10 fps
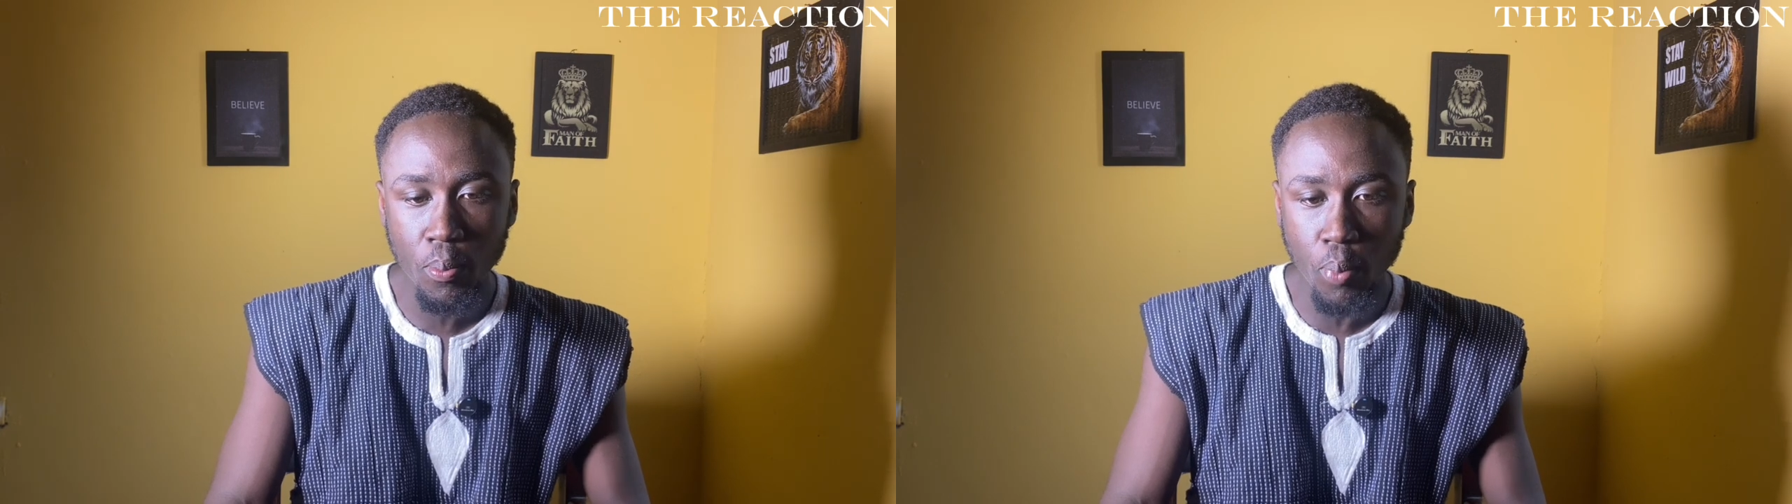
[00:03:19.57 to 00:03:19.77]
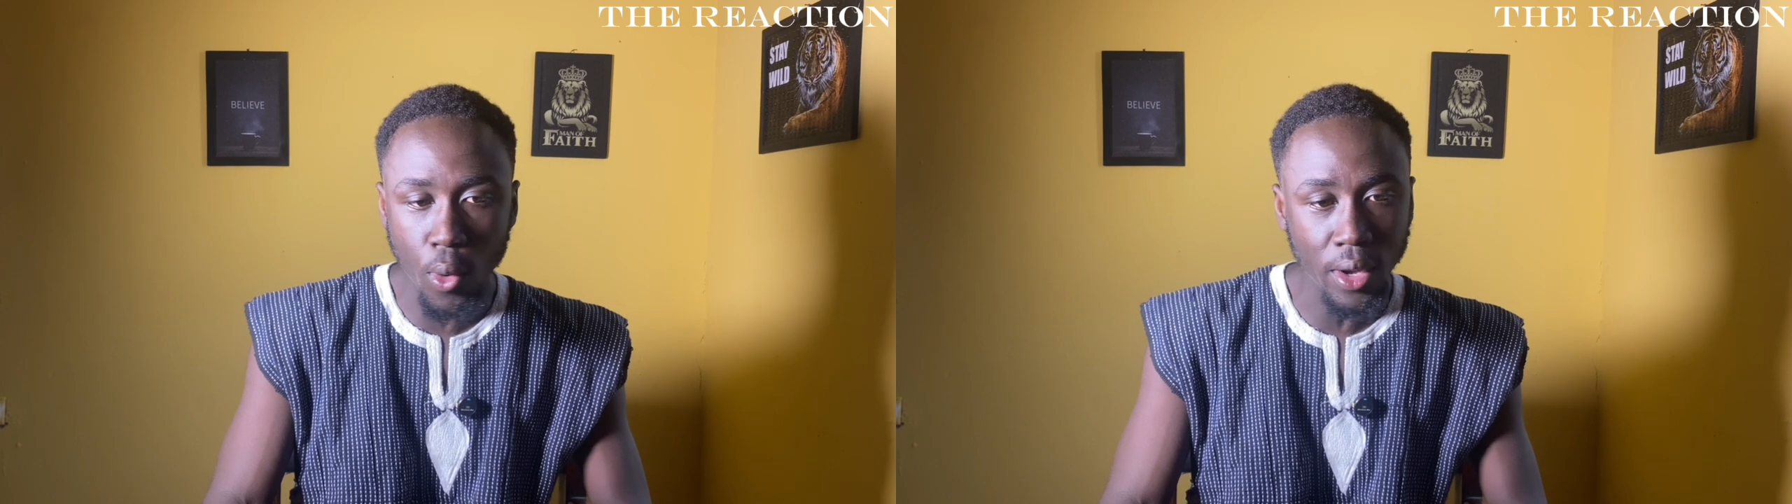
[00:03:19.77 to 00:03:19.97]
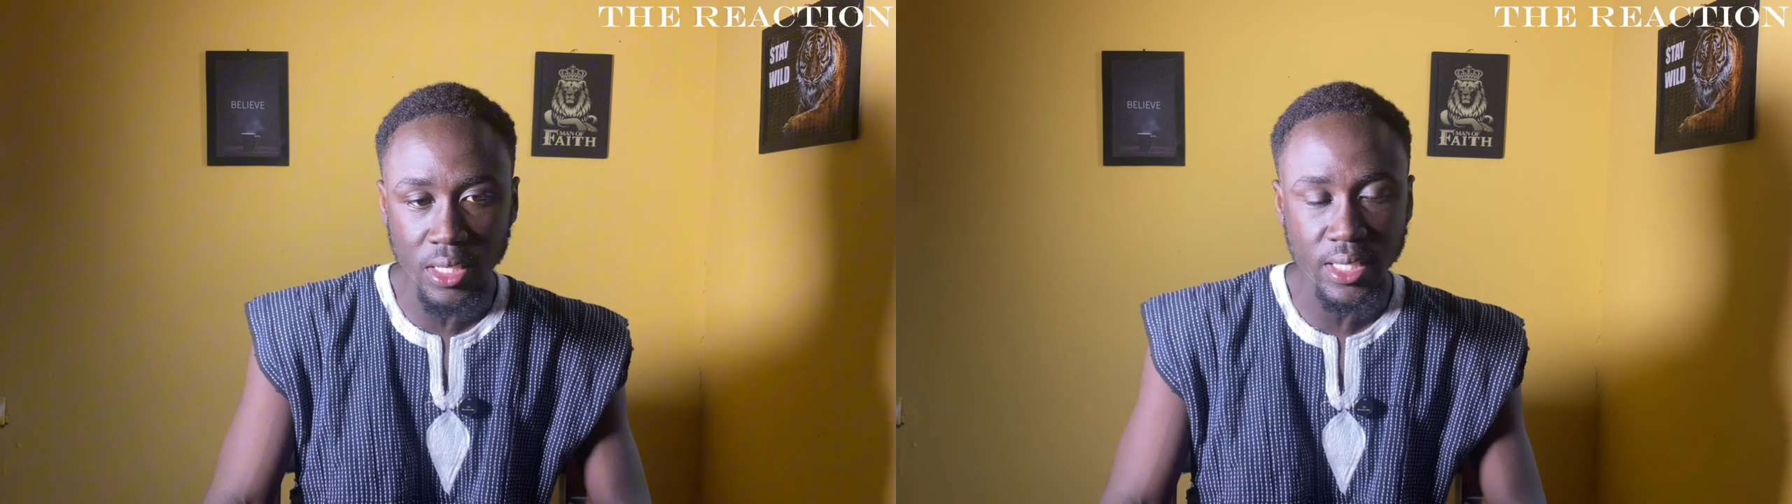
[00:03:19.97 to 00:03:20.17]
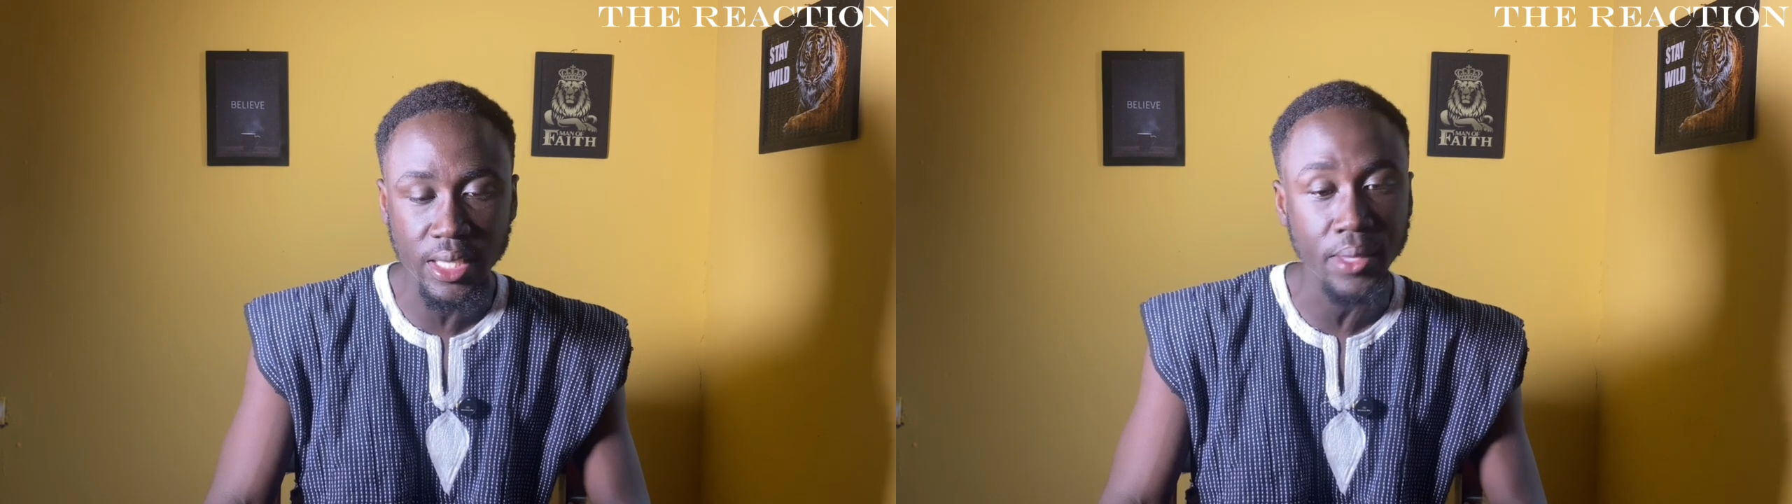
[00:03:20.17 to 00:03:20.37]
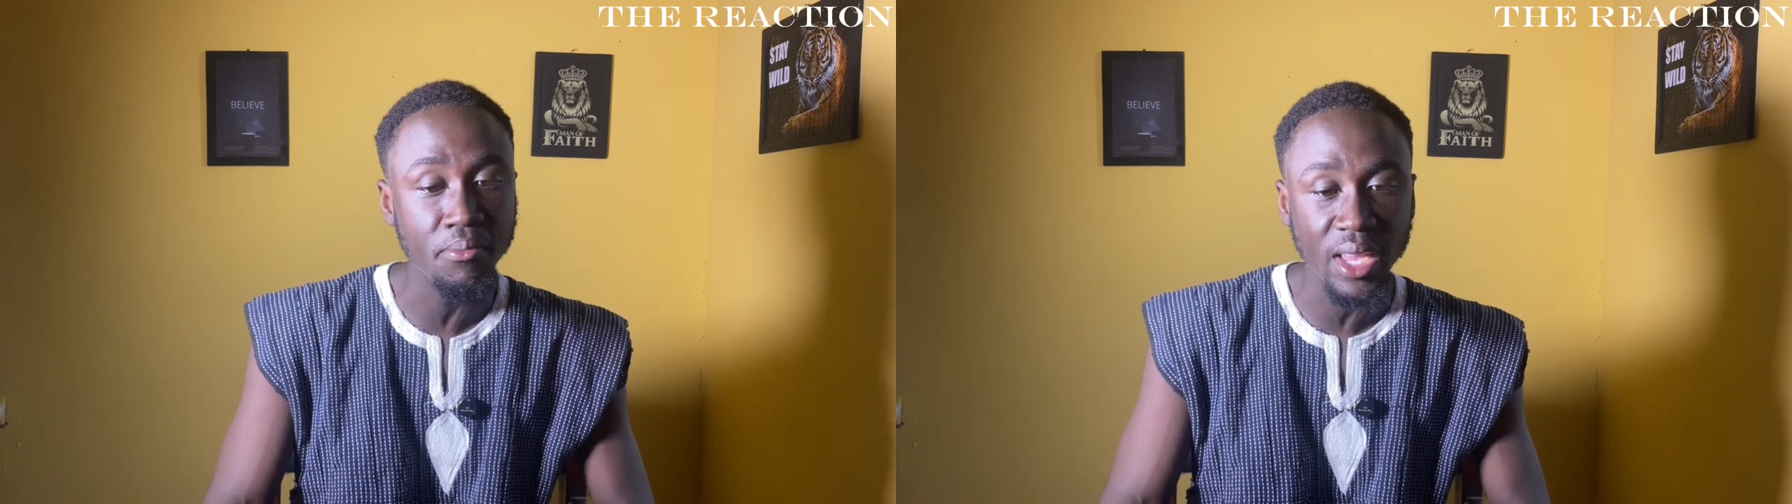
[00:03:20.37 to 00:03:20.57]
points
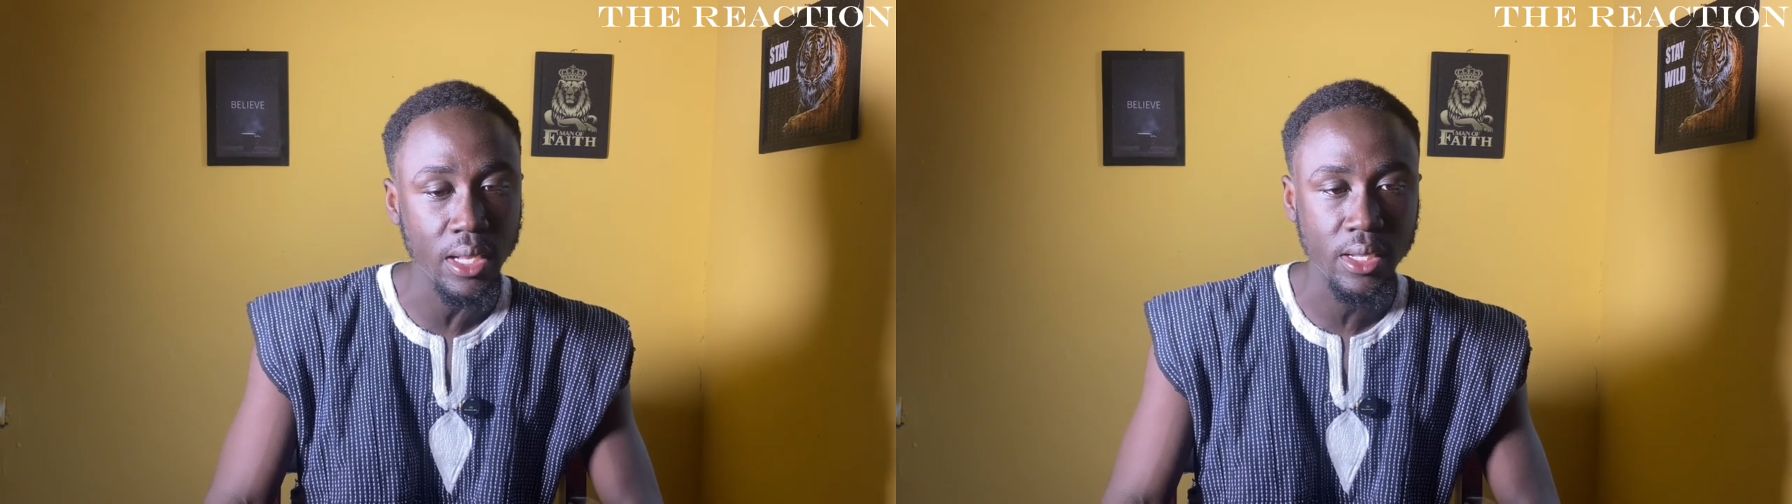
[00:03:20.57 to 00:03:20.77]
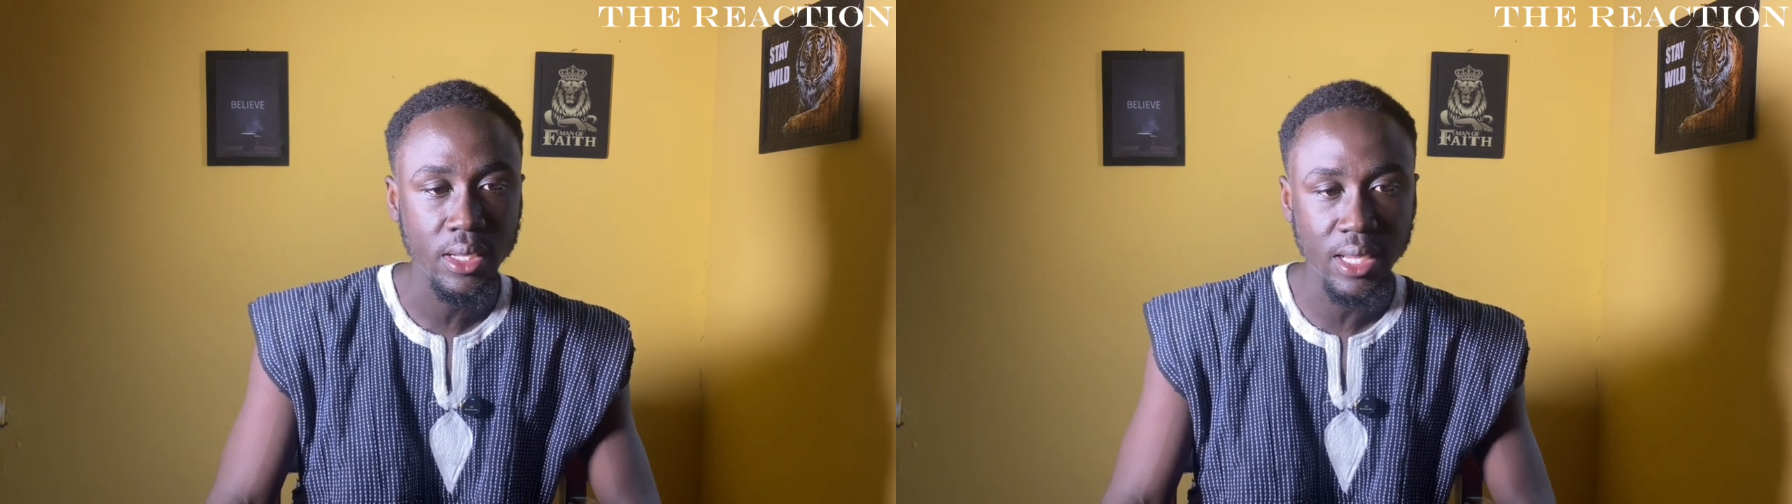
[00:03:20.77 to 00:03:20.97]
he made.